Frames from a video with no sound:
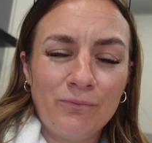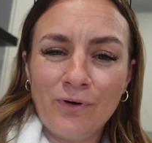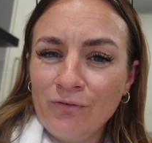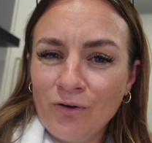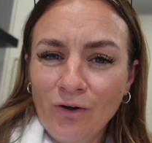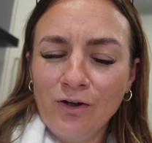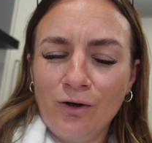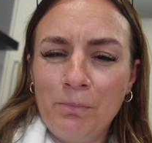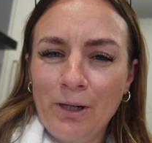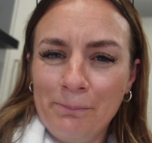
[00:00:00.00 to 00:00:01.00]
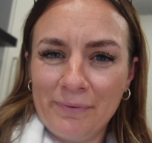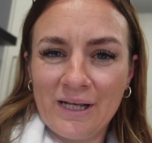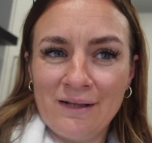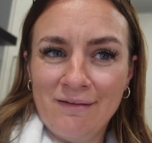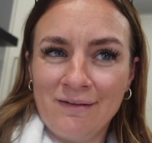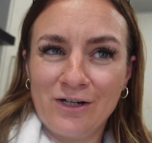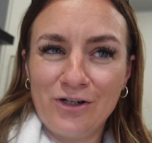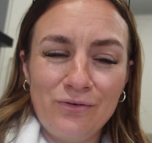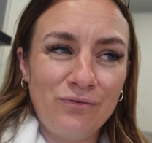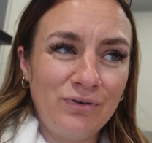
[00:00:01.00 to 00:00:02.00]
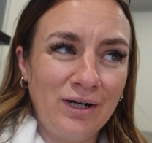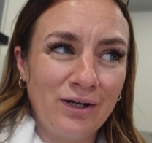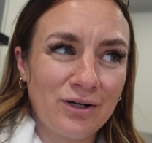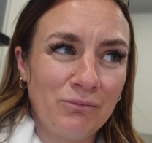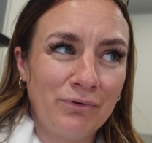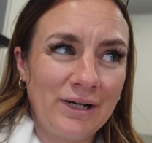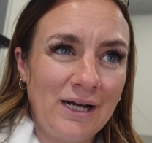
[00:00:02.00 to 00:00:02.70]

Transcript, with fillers: I've got a lot of pumpkins and I don't feel like I want